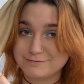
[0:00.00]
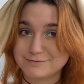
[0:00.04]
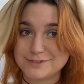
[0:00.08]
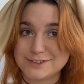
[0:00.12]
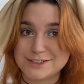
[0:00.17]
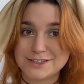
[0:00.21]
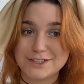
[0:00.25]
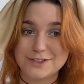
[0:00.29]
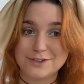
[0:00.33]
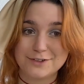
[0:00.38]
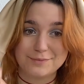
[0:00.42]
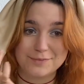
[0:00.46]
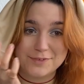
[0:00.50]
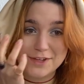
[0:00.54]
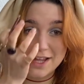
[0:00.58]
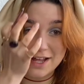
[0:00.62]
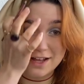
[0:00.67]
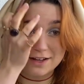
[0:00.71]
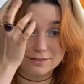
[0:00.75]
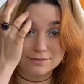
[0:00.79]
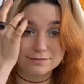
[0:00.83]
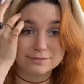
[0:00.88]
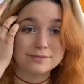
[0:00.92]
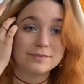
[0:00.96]
So
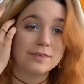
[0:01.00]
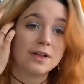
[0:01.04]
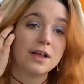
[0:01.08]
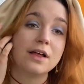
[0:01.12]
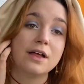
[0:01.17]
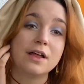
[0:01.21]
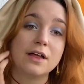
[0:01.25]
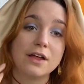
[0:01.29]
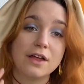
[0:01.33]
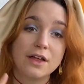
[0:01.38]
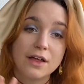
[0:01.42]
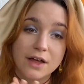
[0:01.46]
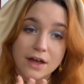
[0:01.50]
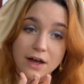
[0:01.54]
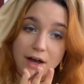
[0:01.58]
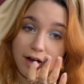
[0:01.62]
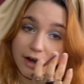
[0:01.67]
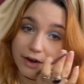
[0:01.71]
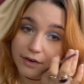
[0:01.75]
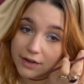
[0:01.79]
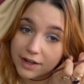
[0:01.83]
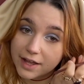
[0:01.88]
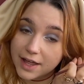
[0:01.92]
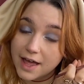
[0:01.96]
yeah.
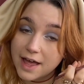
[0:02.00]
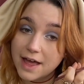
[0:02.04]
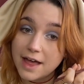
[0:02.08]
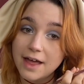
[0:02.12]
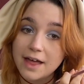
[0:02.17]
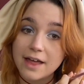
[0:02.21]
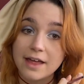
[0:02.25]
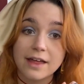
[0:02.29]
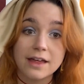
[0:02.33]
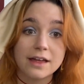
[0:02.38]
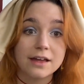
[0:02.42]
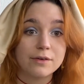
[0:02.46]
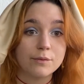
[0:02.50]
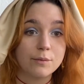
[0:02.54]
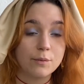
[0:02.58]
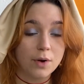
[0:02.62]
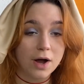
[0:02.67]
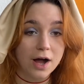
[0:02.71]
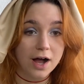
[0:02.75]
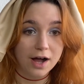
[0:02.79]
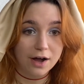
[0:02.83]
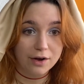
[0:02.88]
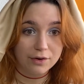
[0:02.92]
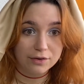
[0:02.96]
Okay,
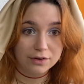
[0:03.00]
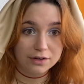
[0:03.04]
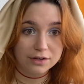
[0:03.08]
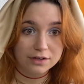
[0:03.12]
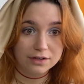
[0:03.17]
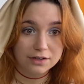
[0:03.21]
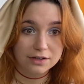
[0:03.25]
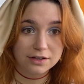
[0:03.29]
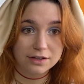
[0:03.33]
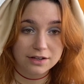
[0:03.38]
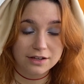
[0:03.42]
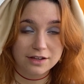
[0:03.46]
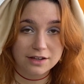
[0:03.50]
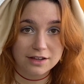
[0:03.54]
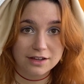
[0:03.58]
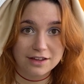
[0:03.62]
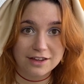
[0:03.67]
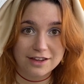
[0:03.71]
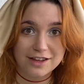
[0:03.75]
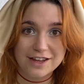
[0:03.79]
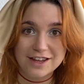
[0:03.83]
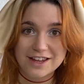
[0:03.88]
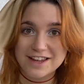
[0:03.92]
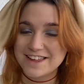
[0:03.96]
wow.
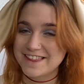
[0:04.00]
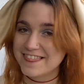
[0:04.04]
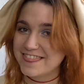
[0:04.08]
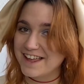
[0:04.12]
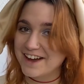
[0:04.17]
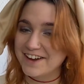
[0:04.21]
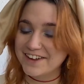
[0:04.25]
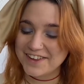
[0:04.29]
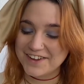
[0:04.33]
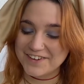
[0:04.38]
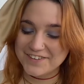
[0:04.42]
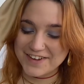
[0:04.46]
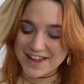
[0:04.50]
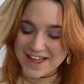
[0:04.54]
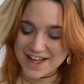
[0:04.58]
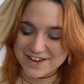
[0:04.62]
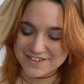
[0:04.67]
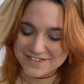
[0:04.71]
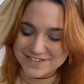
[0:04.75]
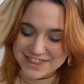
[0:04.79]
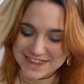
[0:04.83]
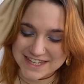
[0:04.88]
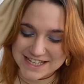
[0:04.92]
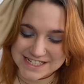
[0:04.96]
Now that we
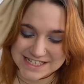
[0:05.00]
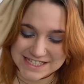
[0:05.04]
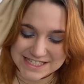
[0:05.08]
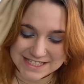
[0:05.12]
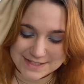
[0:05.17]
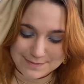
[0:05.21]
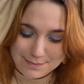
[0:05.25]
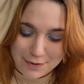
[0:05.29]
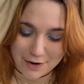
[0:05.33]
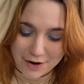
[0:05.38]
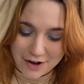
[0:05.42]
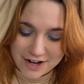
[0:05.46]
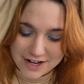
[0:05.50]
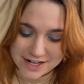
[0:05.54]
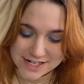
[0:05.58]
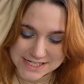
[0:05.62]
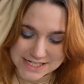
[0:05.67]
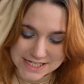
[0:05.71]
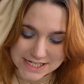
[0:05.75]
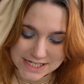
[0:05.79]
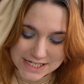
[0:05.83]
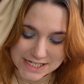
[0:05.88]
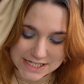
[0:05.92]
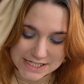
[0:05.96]
have this
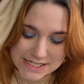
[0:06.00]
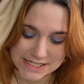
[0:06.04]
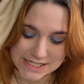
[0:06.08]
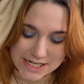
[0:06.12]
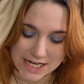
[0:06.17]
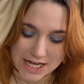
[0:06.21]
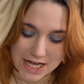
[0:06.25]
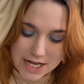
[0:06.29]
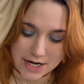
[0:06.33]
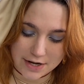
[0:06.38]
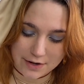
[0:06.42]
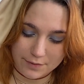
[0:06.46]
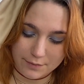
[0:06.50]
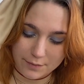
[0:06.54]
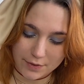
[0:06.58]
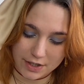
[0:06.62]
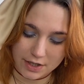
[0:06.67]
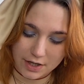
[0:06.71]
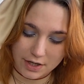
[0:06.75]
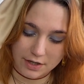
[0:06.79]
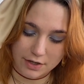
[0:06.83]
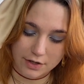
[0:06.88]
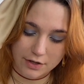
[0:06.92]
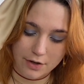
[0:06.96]
part done, we're
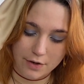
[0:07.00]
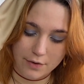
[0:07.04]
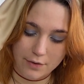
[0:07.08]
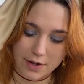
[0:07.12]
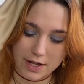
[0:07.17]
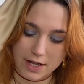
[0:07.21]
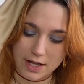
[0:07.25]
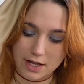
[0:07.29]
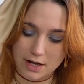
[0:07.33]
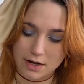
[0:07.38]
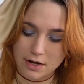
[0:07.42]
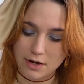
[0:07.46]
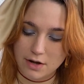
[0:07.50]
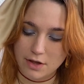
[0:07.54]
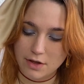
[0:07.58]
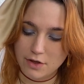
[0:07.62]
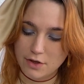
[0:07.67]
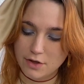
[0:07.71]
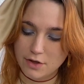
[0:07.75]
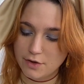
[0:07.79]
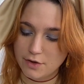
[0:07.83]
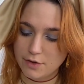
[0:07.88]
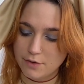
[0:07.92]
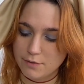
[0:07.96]
gonna go in
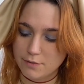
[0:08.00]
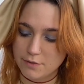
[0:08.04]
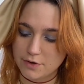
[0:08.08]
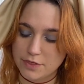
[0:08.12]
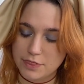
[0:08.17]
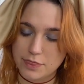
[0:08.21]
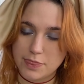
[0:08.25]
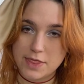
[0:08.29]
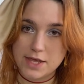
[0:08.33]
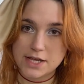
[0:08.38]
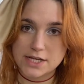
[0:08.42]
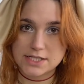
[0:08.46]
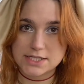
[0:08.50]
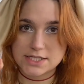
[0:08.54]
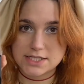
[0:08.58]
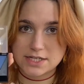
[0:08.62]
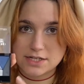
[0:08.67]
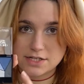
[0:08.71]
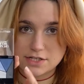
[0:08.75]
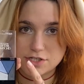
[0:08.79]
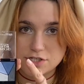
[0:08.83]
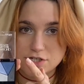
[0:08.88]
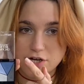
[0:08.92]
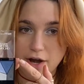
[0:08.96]
with this
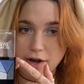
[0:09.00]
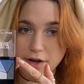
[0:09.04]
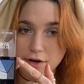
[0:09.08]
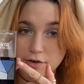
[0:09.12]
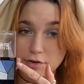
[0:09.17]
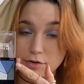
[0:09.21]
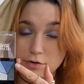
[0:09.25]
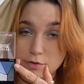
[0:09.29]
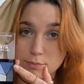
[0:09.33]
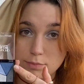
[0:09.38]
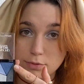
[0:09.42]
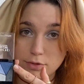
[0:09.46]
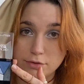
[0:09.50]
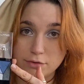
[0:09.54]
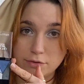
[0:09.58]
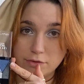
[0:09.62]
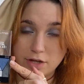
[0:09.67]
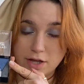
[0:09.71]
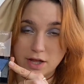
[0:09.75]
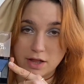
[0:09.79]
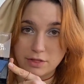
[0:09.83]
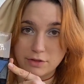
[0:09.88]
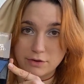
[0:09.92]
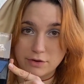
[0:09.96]
darker blue
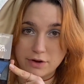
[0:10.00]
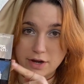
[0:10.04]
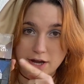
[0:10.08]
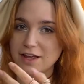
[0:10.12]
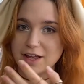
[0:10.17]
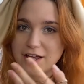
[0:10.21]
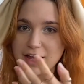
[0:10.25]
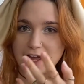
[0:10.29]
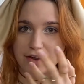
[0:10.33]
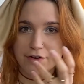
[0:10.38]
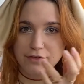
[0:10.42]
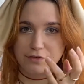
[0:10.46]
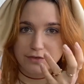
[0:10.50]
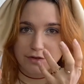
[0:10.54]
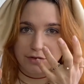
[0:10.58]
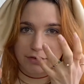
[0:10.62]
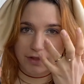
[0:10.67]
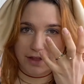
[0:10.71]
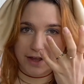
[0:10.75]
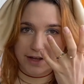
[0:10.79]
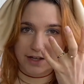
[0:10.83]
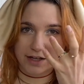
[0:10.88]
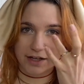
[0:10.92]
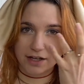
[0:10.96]
color and kind of do
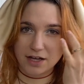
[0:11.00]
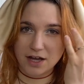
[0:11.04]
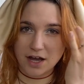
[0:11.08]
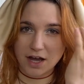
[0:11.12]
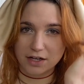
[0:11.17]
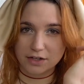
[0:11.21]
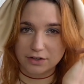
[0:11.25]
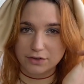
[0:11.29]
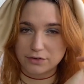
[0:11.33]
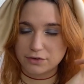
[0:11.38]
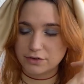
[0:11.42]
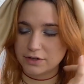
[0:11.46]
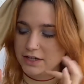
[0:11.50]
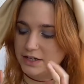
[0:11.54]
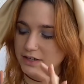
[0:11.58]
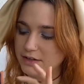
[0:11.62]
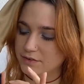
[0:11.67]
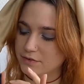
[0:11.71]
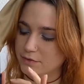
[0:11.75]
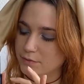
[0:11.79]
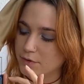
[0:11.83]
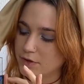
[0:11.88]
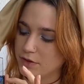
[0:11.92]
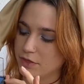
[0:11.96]
like a cut
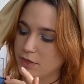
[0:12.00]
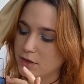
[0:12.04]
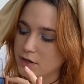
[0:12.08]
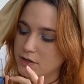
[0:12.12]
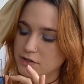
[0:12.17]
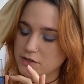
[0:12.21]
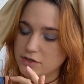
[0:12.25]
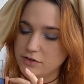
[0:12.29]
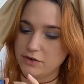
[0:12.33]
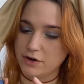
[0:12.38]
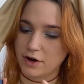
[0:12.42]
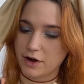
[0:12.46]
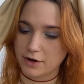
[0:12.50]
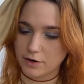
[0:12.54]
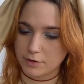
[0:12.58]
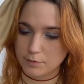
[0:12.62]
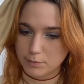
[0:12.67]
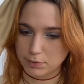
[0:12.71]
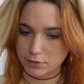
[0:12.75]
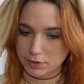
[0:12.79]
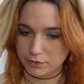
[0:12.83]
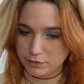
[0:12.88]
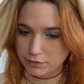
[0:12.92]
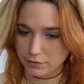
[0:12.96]
crease with dark
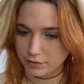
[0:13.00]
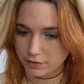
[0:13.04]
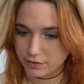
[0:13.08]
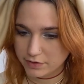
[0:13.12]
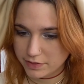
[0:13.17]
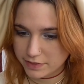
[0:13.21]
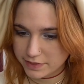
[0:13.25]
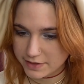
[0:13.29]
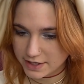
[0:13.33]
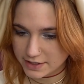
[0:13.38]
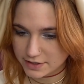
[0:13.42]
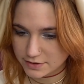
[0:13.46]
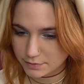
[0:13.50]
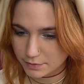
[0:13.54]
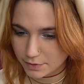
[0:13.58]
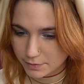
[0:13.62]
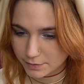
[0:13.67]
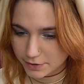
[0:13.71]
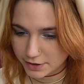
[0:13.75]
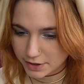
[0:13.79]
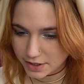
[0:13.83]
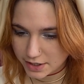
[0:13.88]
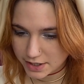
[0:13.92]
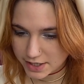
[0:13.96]
blue. That's what
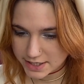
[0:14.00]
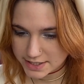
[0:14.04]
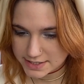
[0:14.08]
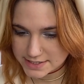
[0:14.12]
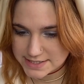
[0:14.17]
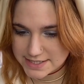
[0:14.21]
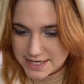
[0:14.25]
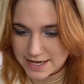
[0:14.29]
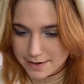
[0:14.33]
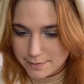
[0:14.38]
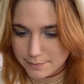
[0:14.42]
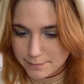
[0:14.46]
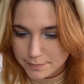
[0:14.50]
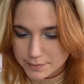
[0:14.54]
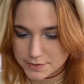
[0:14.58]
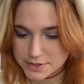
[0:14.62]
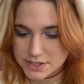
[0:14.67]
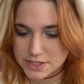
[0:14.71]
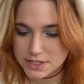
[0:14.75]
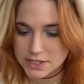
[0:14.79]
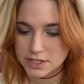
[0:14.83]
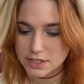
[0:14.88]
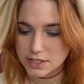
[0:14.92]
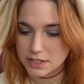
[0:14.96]
we're gonna attempt.